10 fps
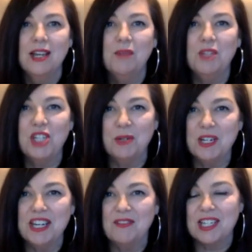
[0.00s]
which she
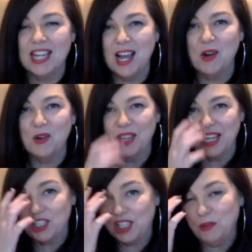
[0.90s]
would never tell
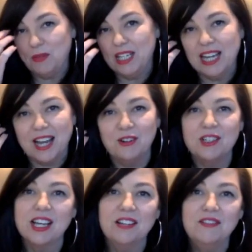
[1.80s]
that she would be allowed
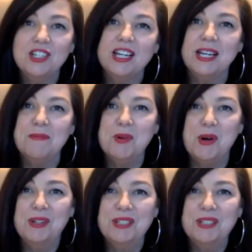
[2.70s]
on television anymore.